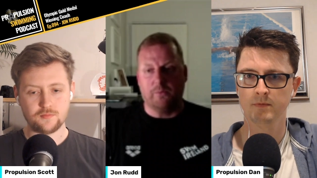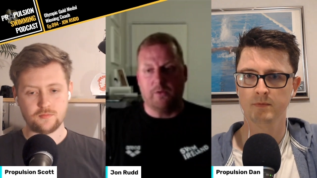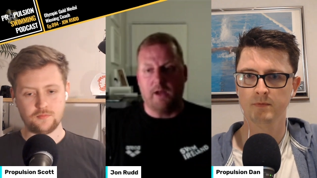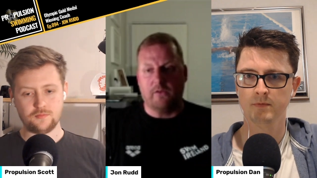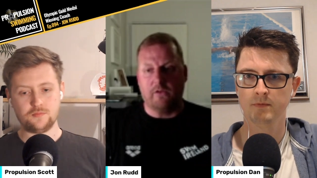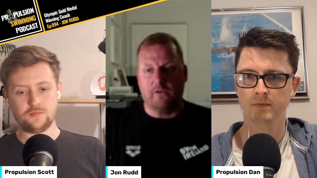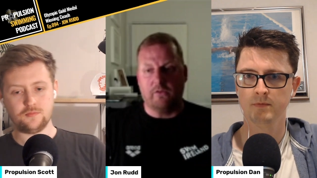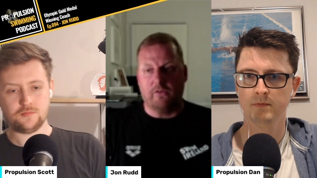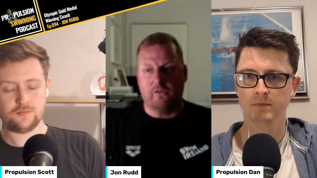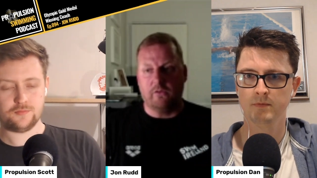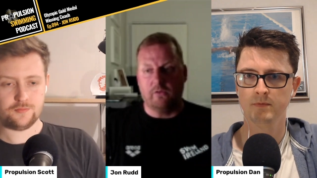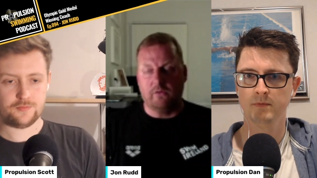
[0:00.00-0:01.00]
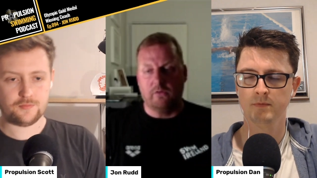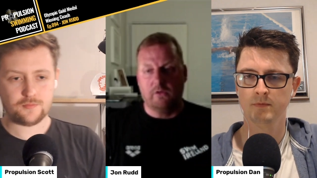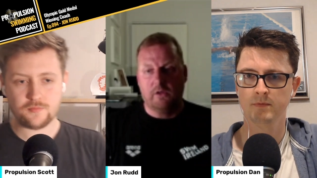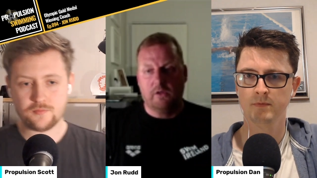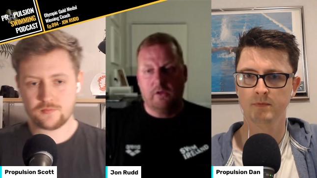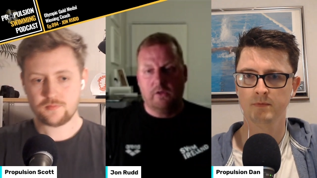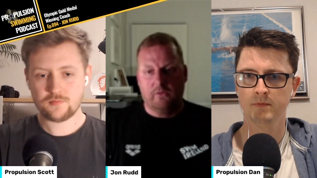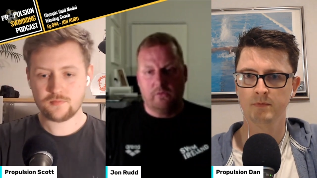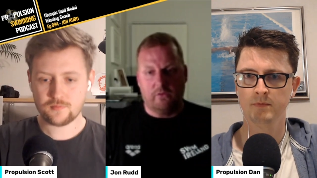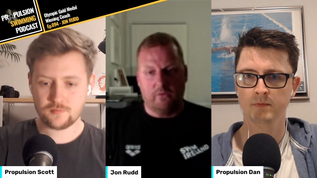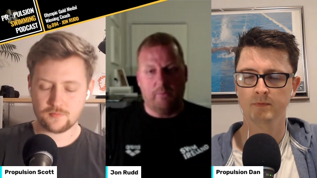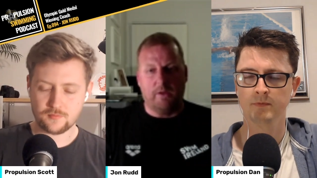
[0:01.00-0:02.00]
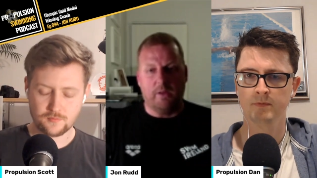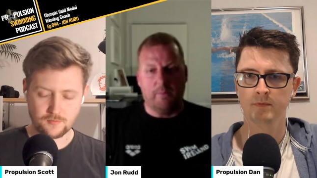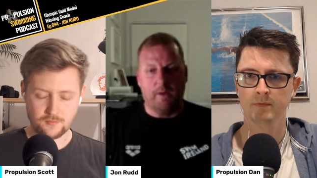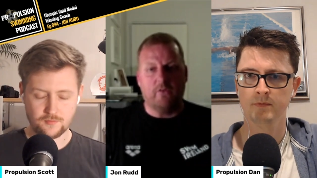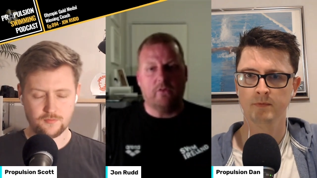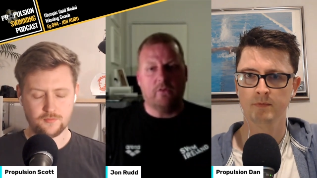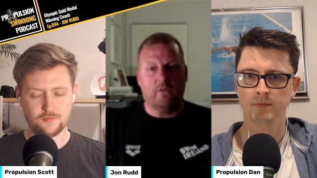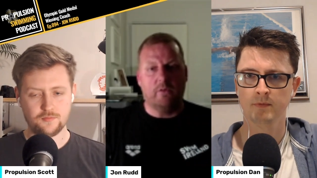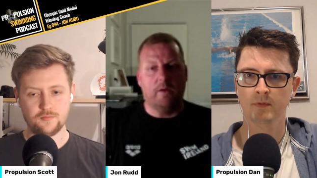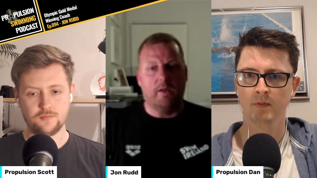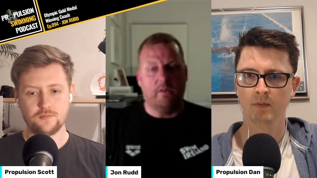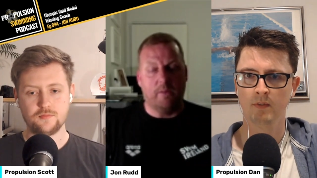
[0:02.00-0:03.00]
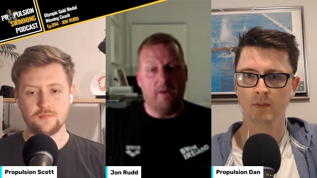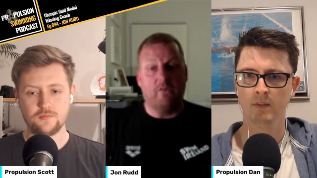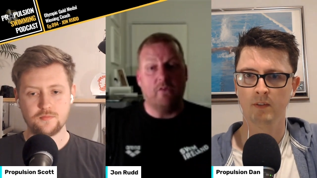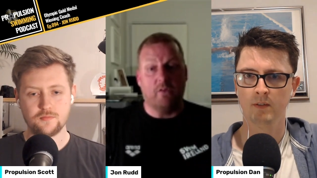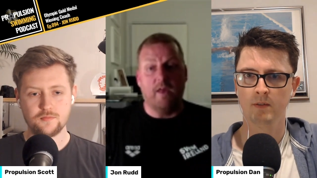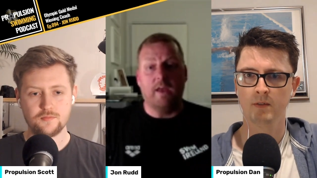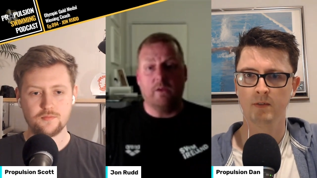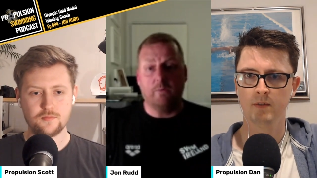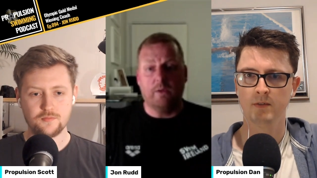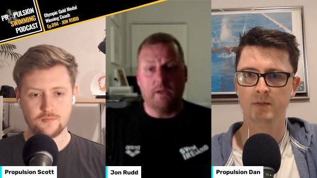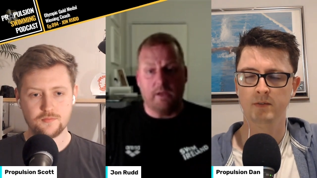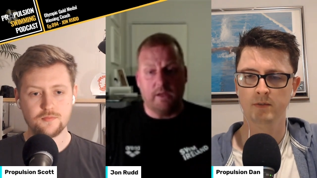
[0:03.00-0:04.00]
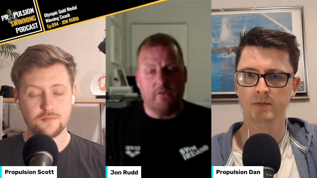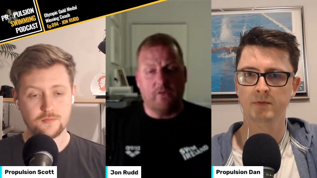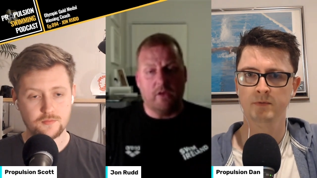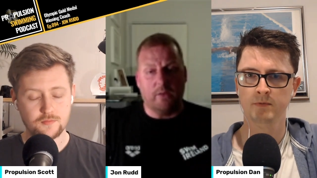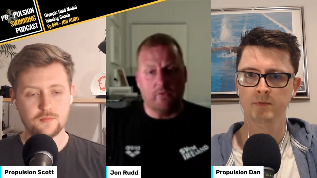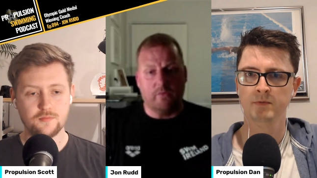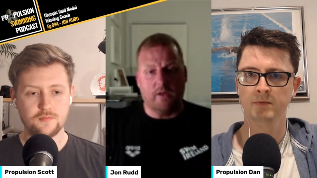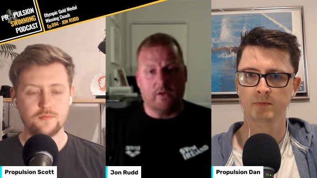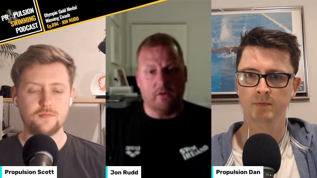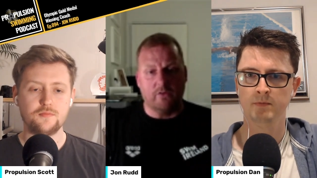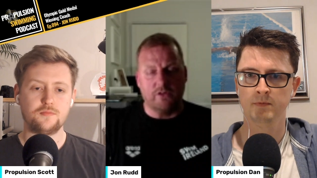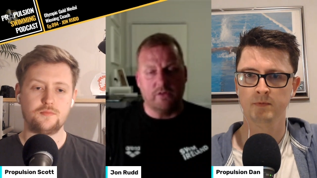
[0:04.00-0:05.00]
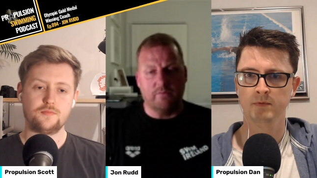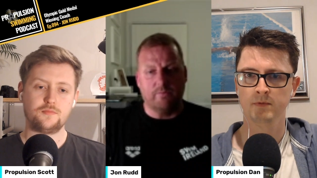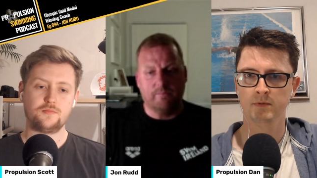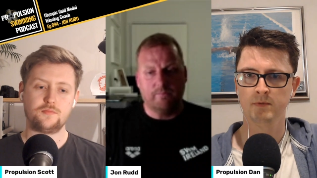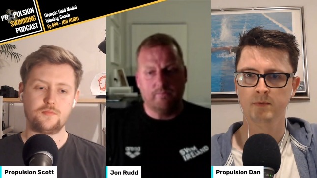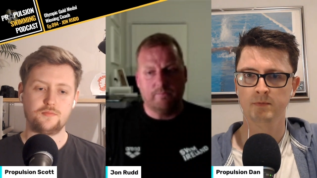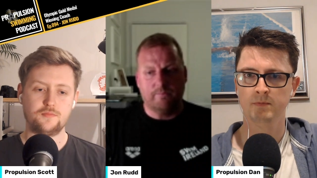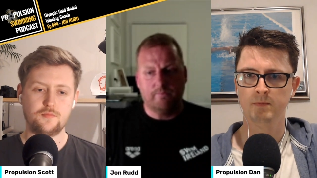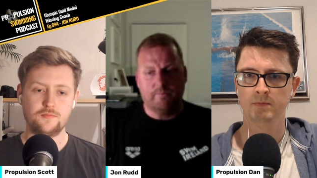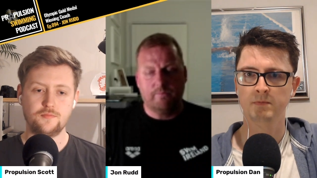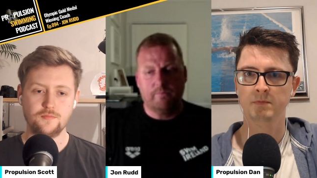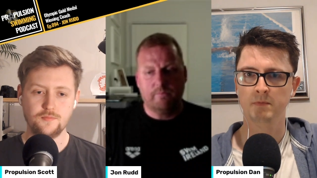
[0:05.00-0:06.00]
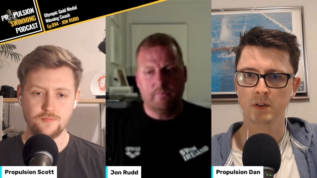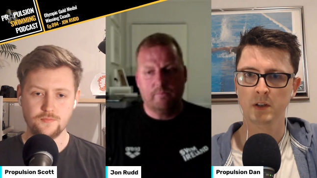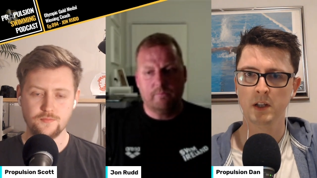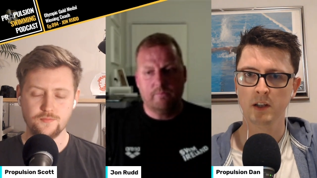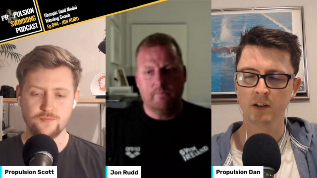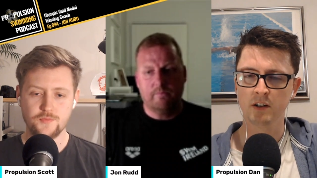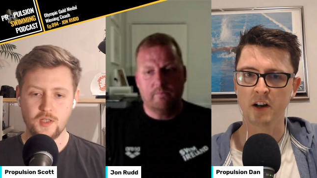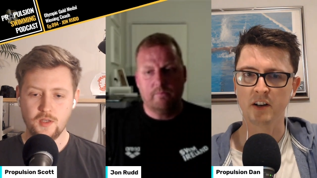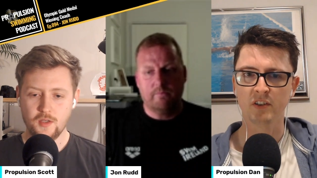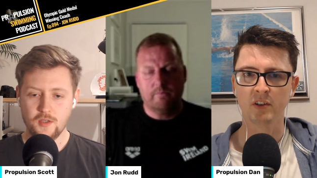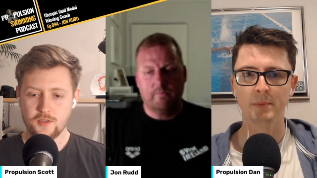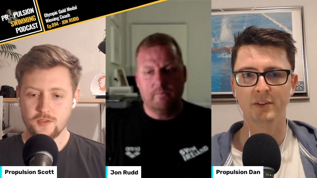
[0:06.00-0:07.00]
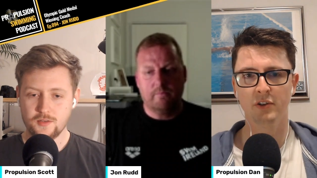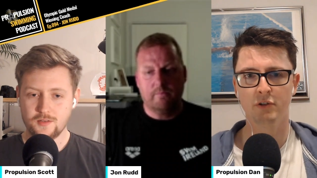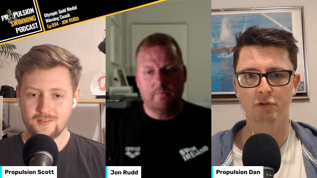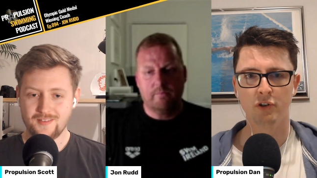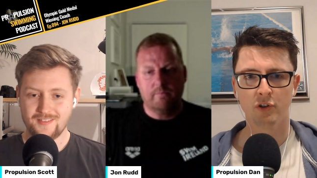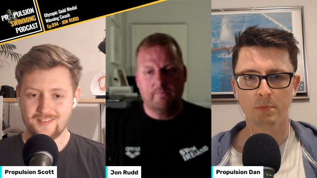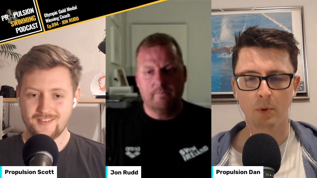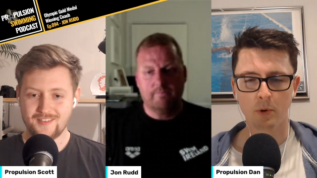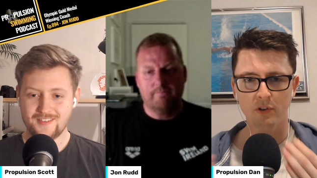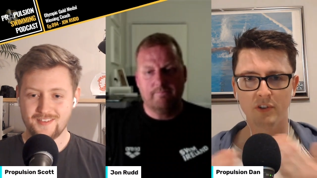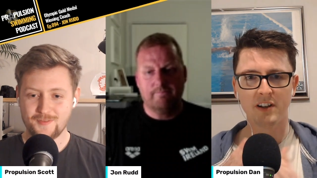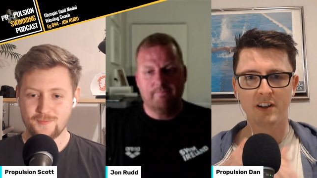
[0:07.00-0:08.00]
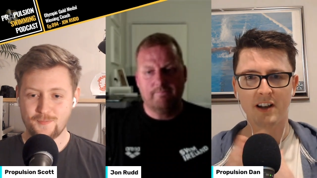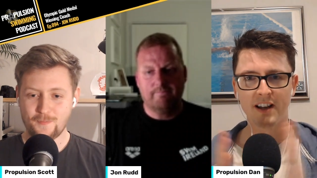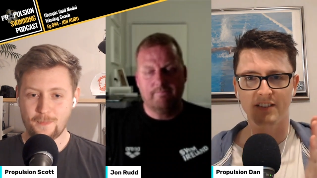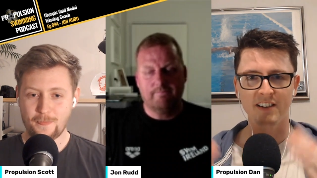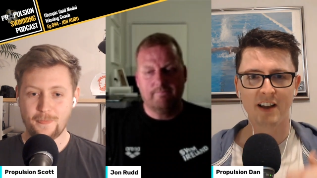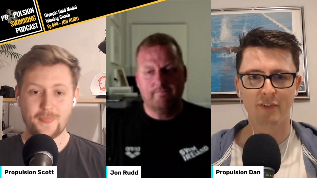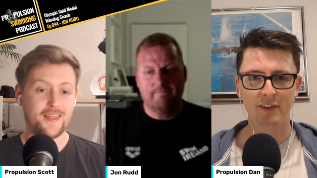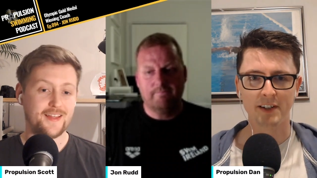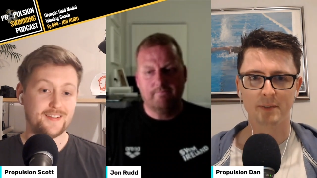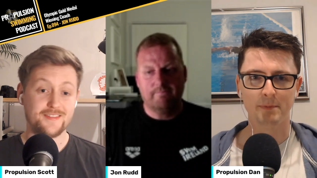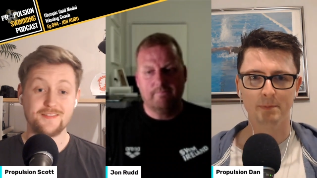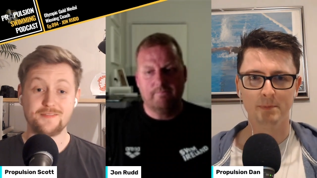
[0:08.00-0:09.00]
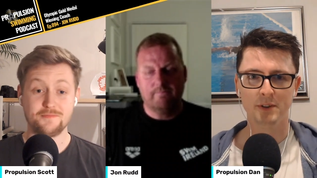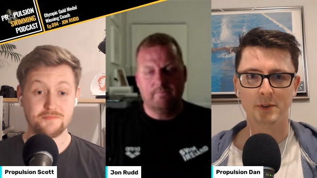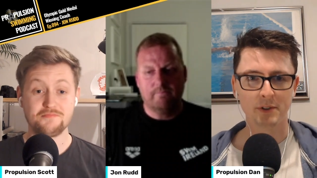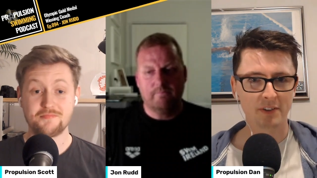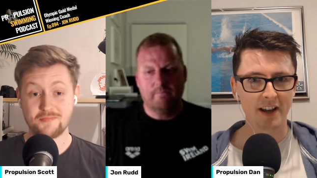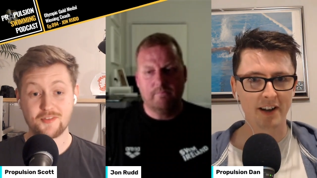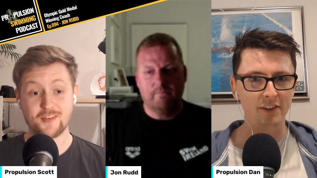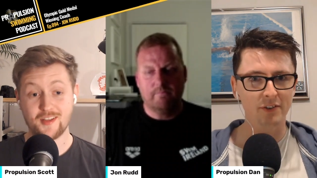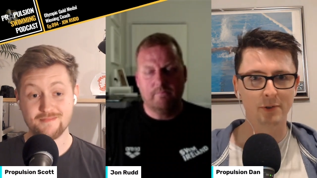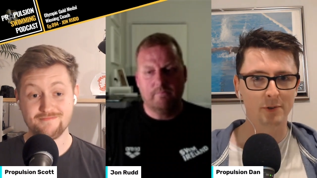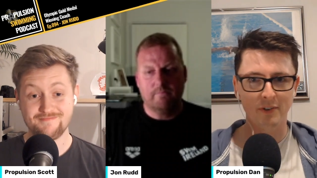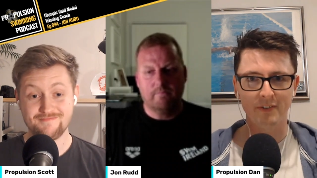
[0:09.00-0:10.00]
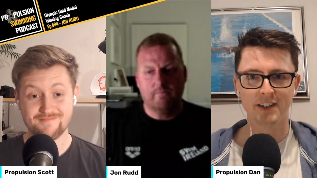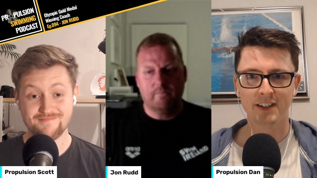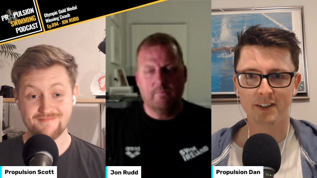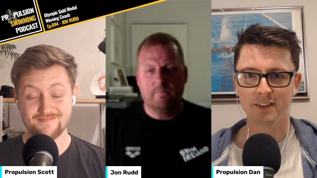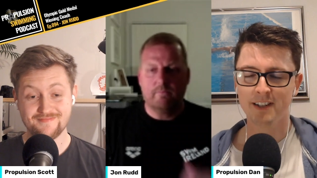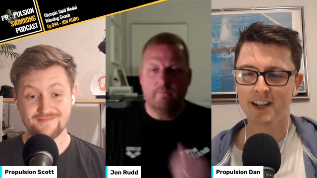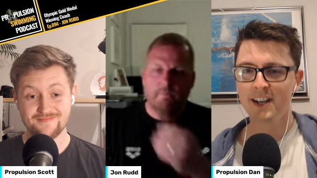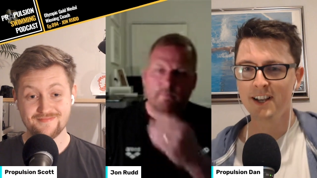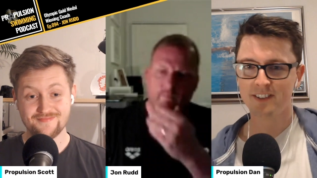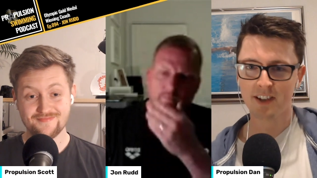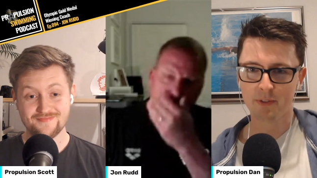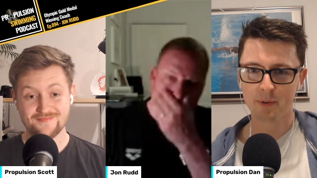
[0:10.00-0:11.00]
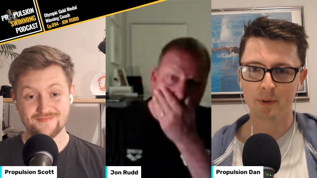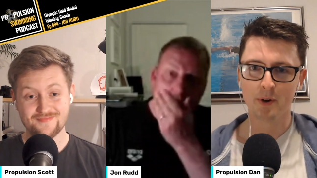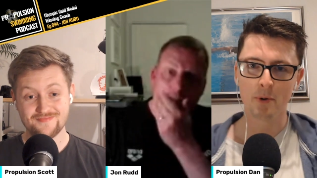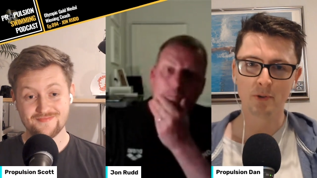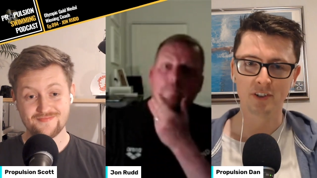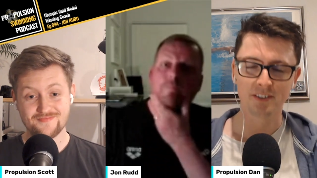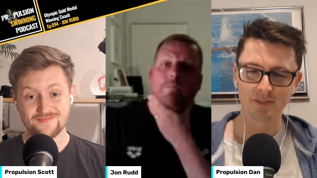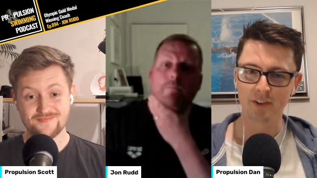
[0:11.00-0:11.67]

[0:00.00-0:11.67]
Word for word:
Speaker 1: practice to to be the best the, be, the best that they can be in terms of their coaching.
Speaker 2: mm Kind of similar to cross sports, isn't it? As an athlete doing tennis or something like you know, same thing with coaching. It's